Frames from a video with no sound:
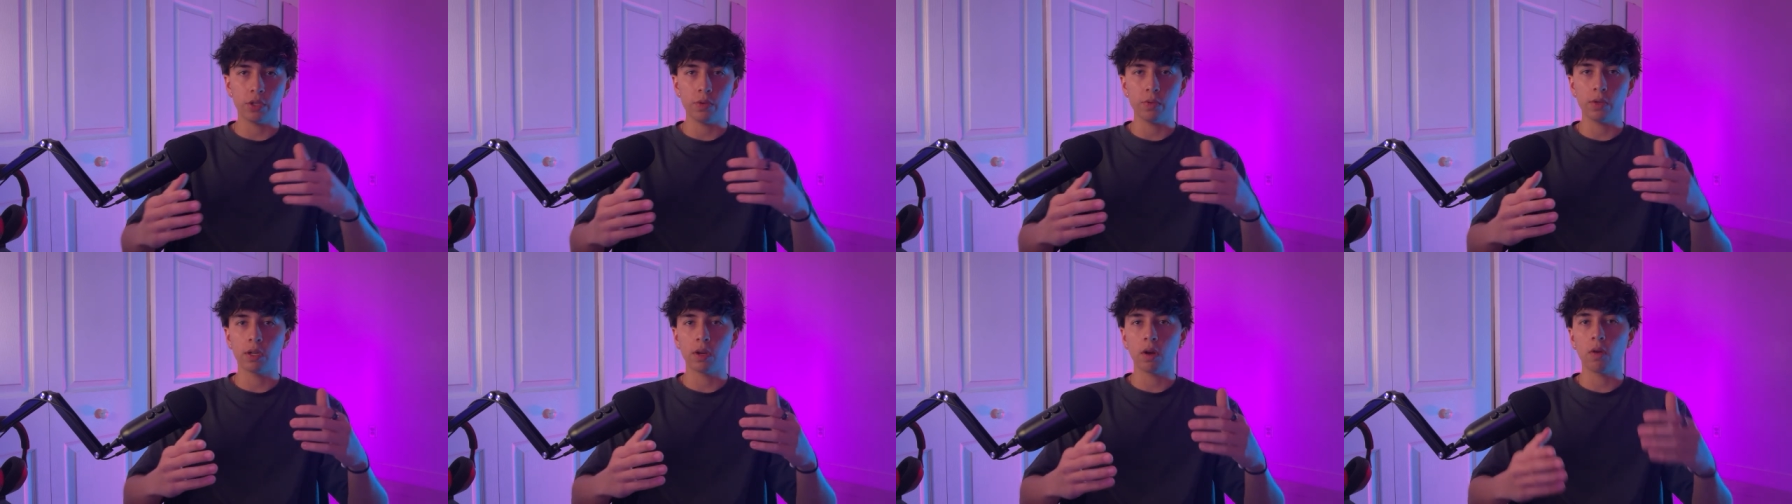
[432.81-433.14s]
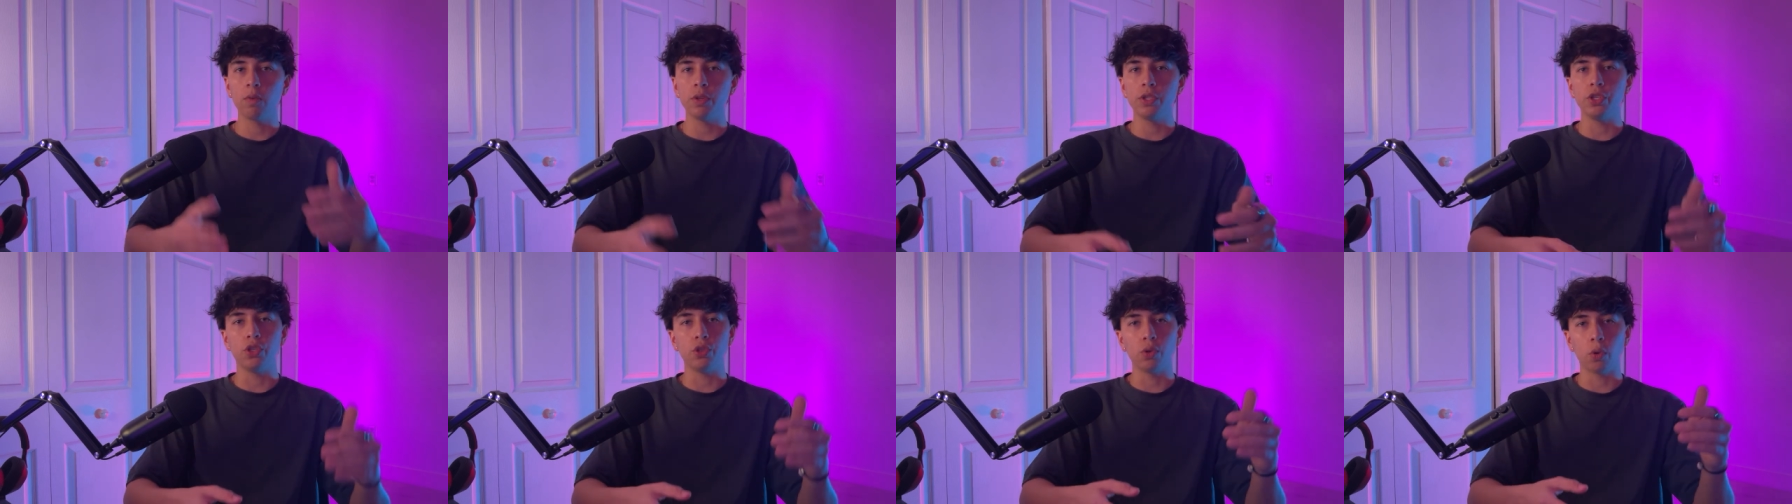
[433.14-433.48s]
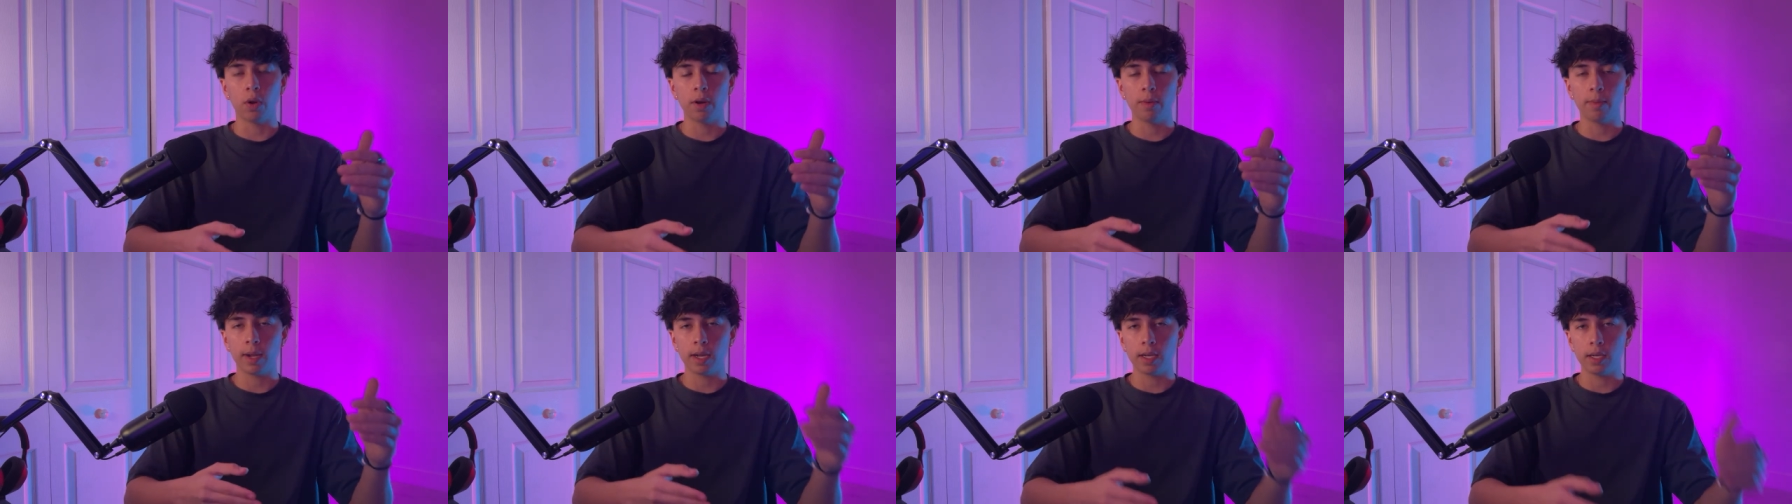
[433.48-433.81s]
you could always
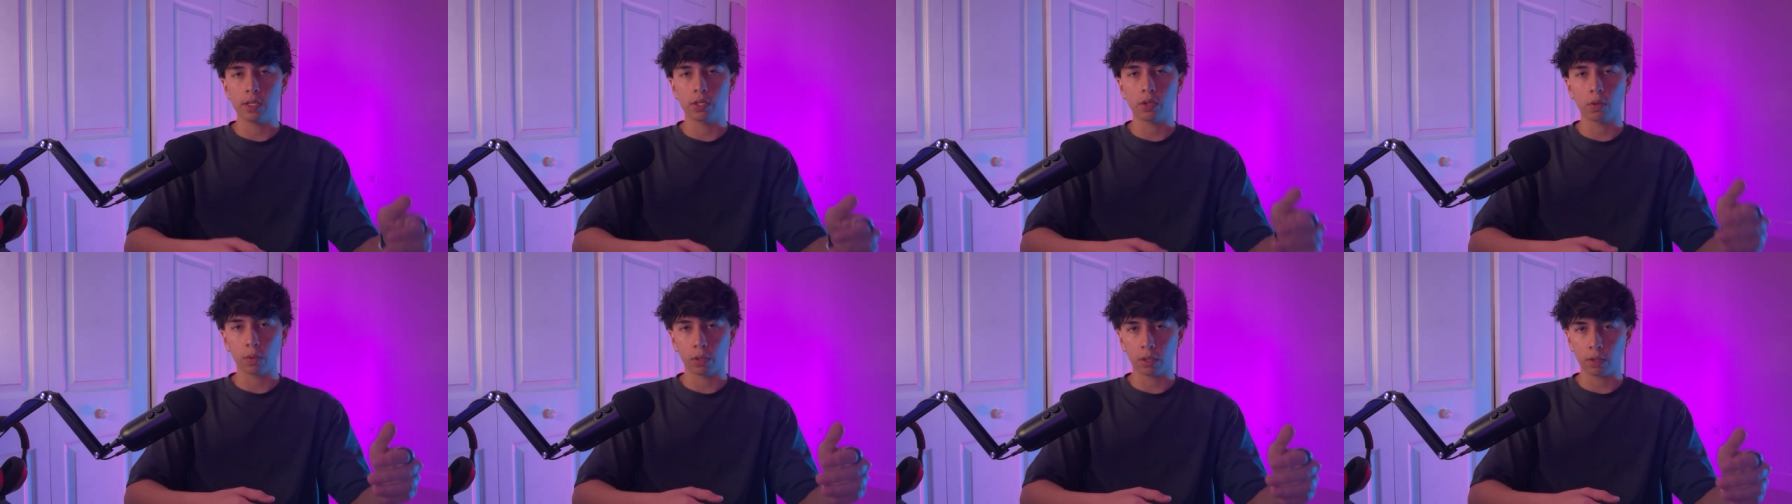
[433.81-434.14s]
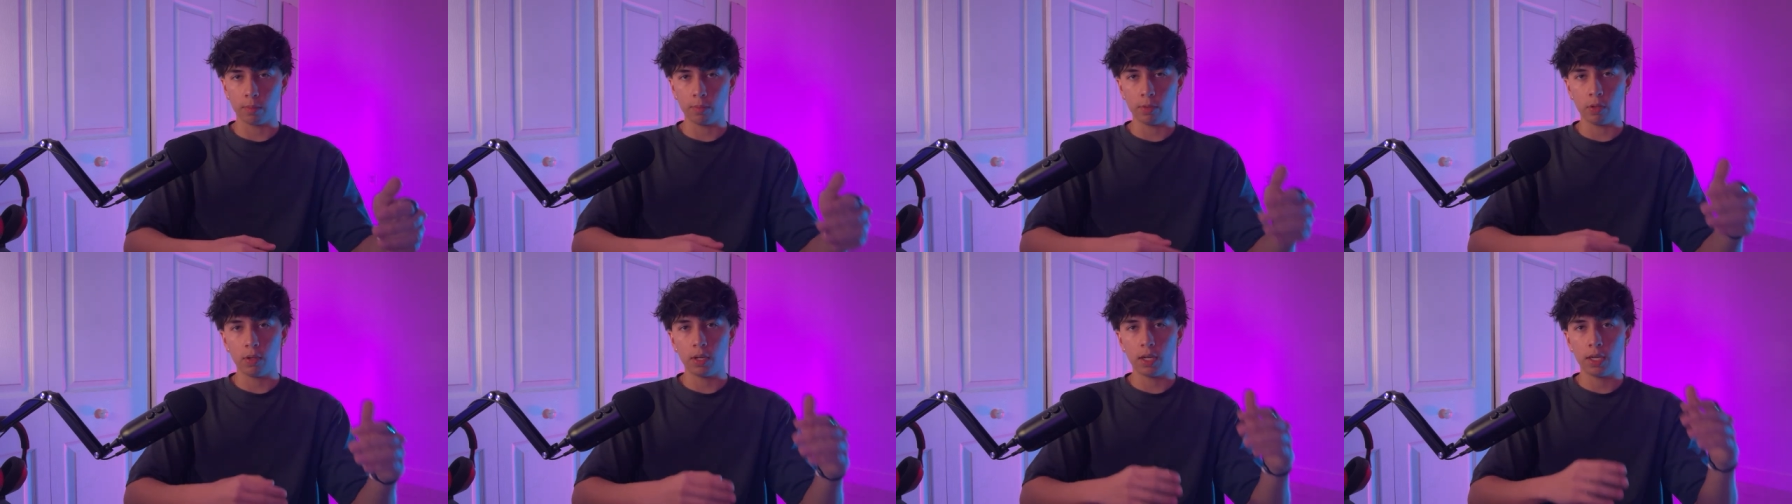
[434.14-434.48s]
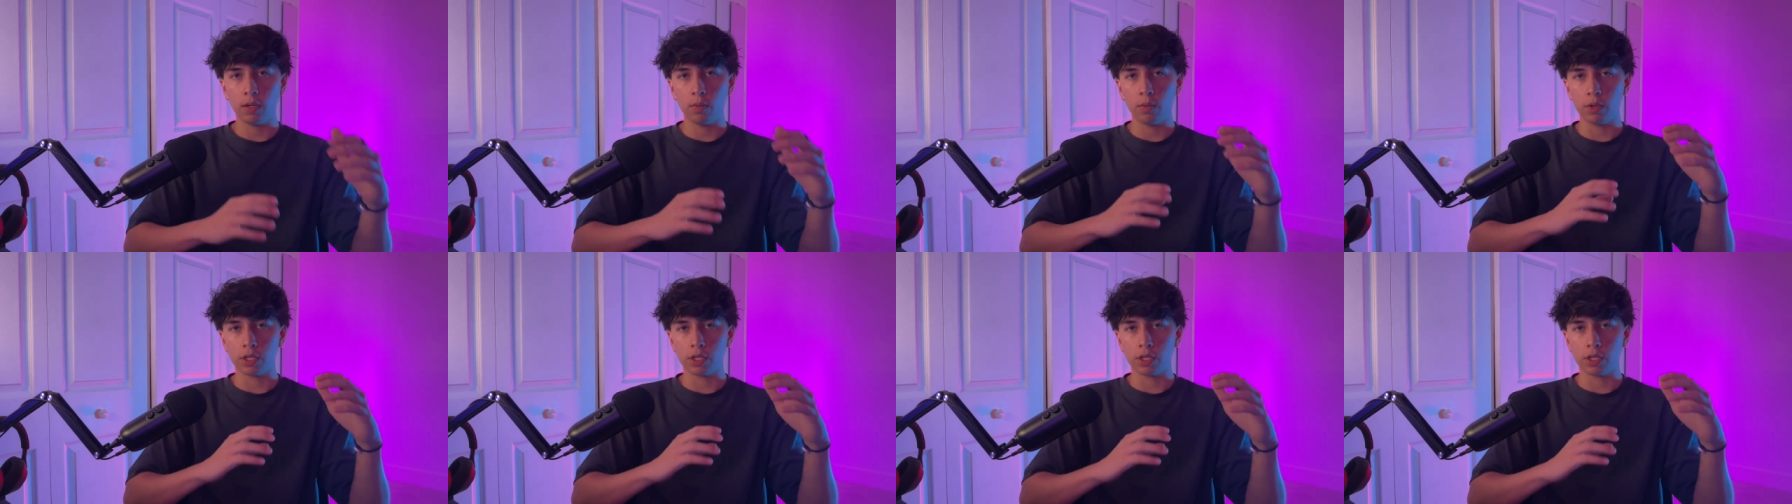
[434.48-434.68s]
join my Discord community,